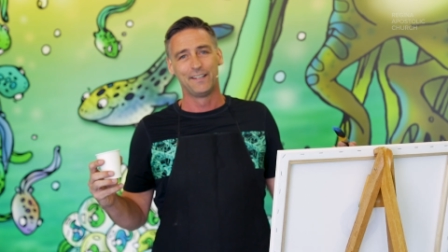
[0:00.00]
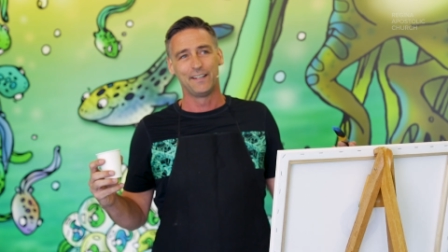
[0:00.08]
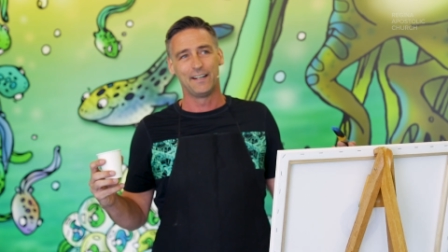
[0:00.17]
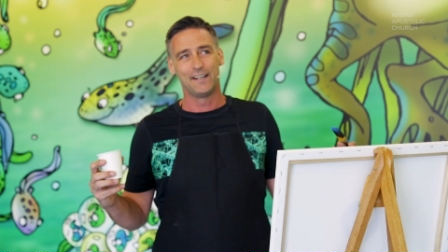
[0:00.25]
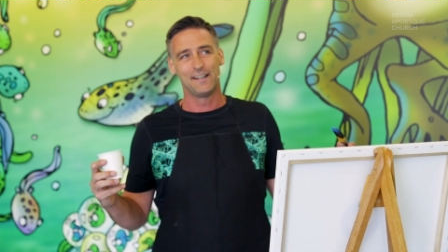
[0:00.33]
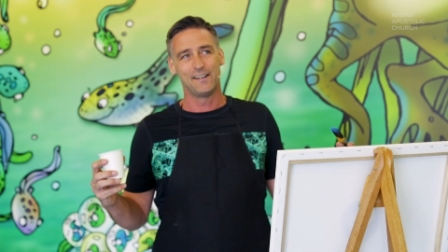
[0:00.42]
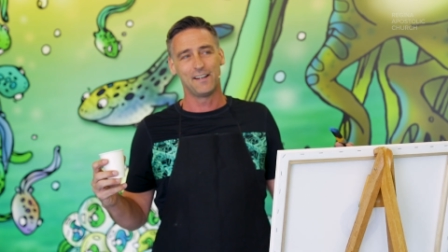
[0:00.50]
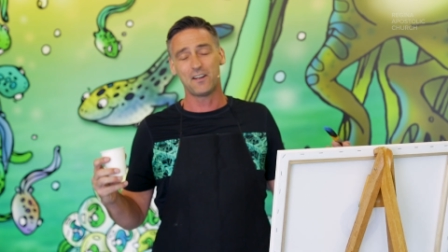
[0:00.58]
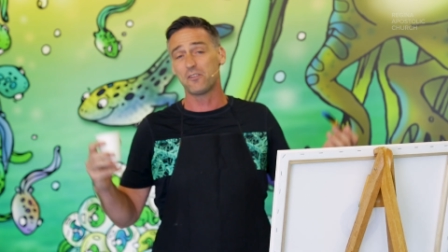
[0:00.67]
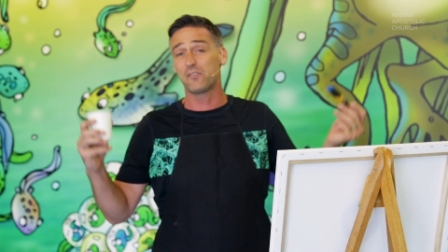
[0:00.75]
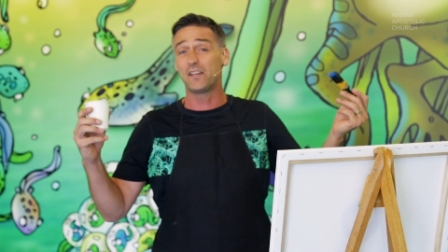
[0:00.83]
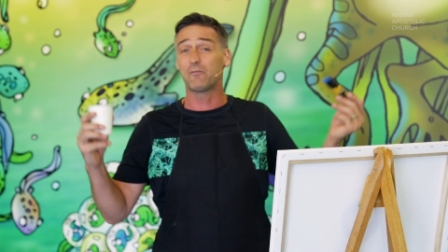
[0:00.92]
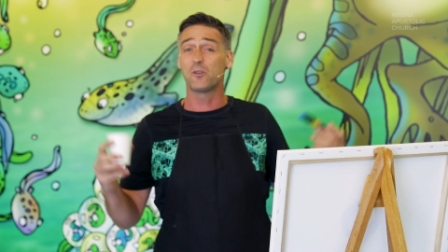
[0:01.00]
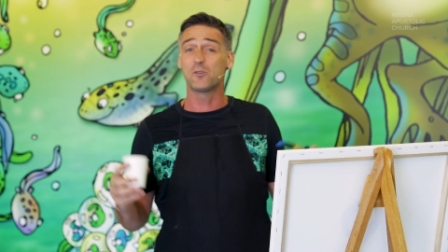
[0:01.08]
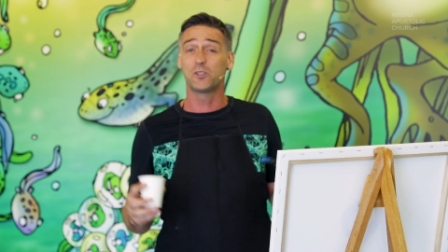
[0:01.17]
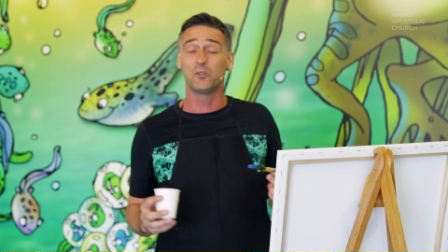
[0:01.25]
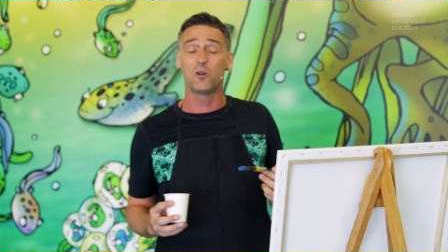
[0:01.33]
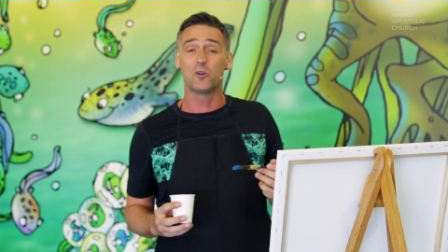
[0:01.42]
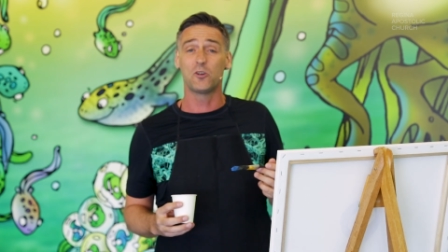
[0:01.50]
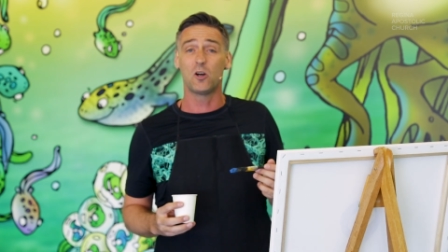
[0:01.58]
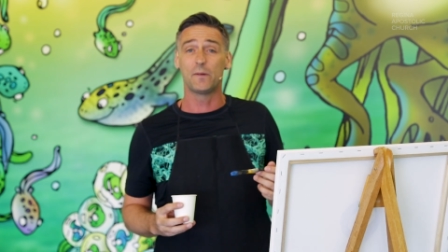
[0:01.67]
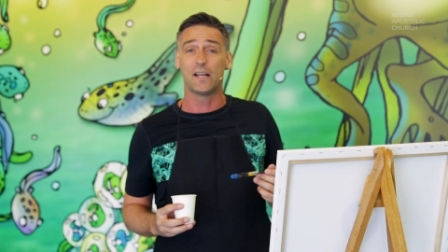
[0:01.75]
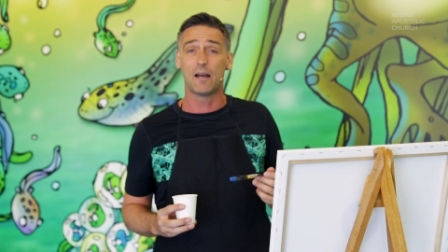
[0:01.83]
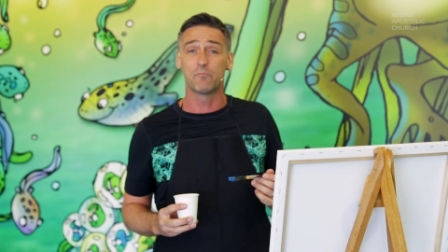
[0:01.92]
Uh, another thing for those of you who don't know
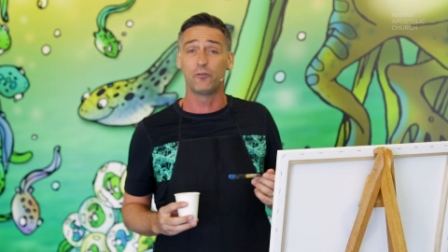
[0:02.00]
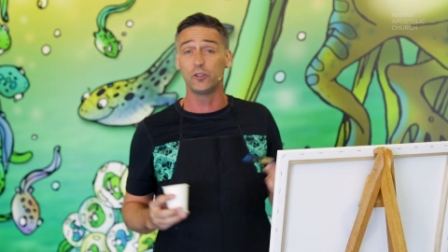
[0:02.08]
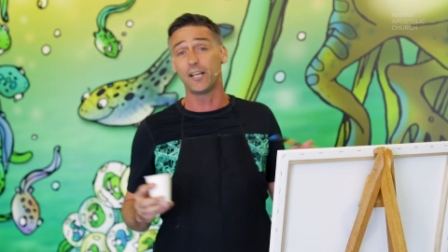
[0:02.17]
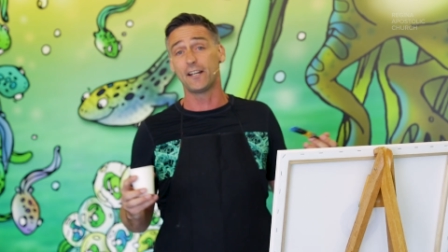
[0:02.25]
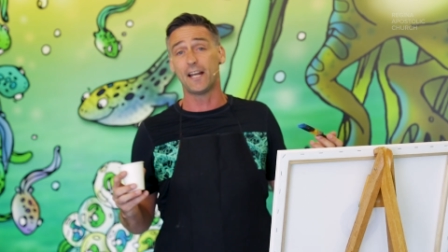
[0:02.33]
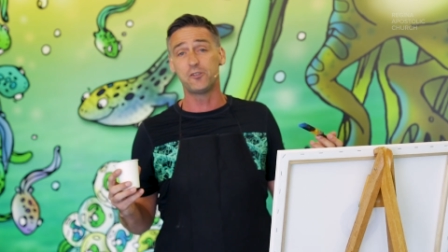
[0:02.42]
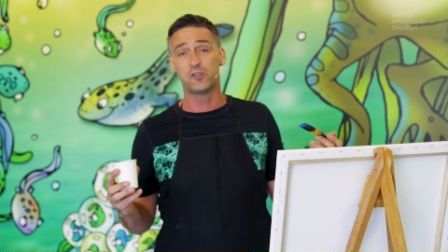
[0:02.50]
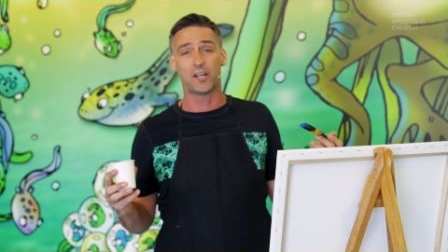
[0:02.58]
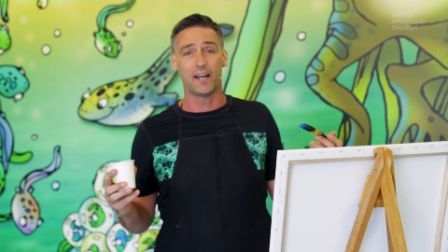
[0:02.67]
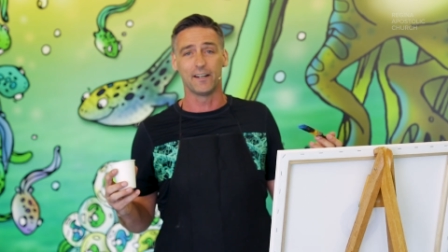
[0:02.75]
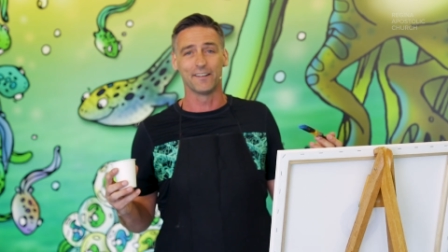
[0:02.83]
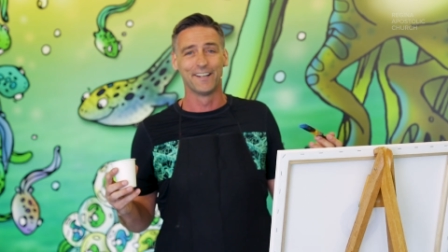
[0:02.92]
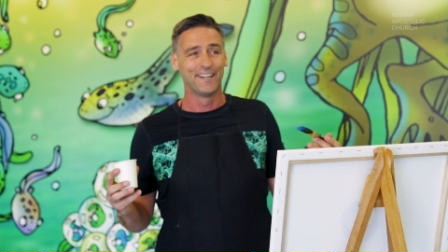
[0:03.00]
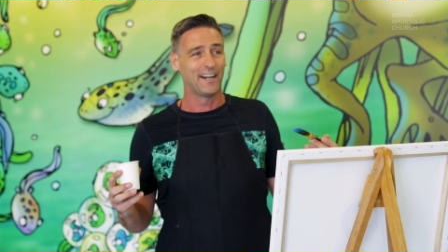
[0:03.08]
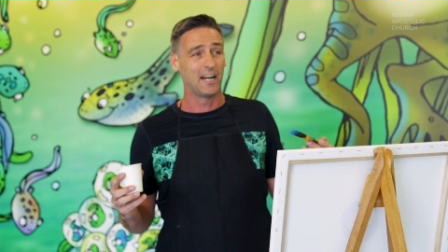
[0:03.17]
me, I'm fully uneducated.